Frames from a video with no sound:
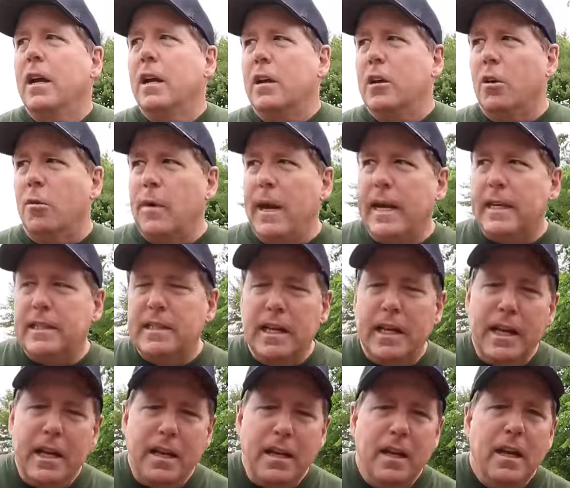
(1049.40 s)

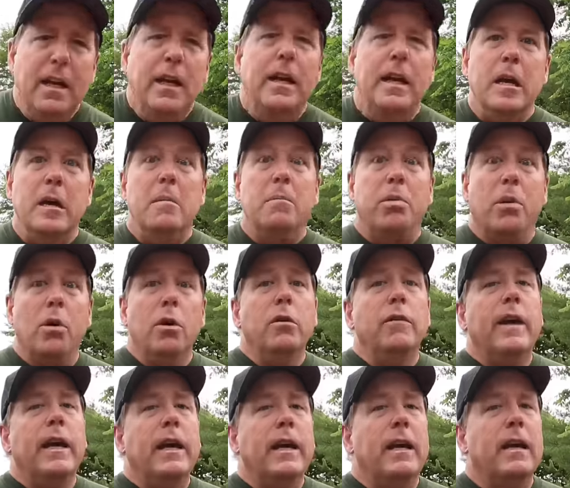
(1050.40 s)
correcting,
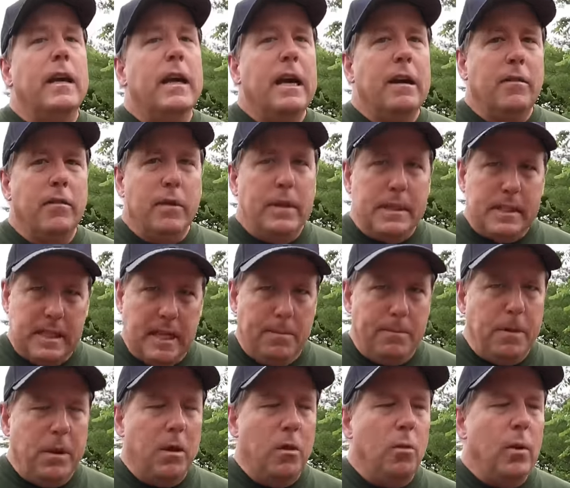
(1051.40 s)
improving every
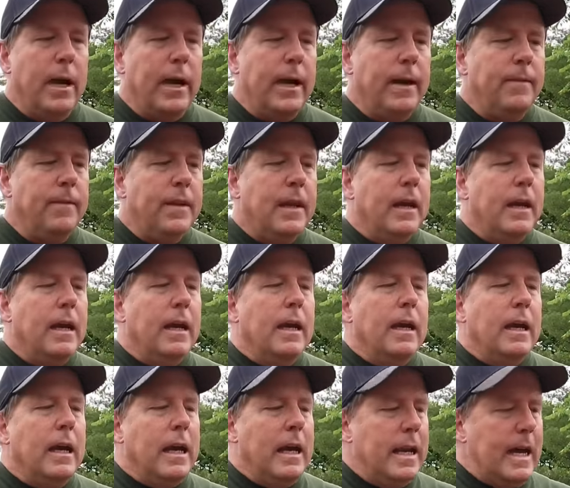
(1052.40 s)
step of the way.
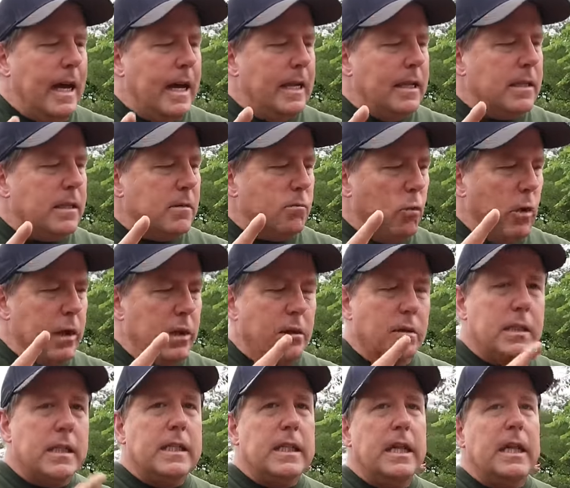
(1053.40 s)
And that is what
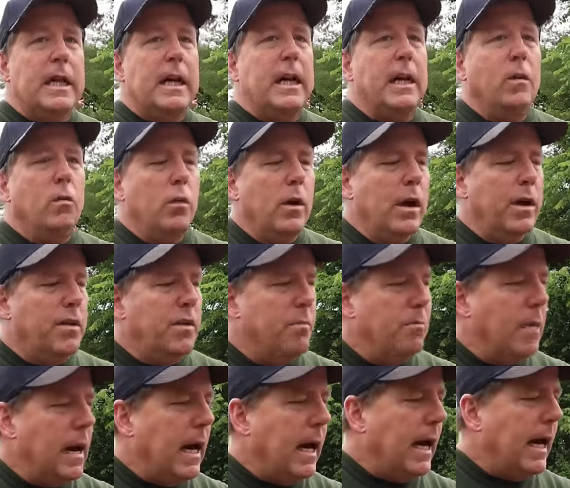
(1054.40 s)
you're seeing with
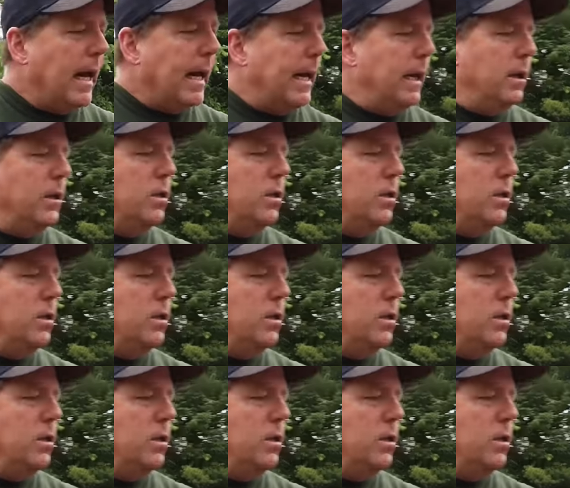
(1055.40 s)
my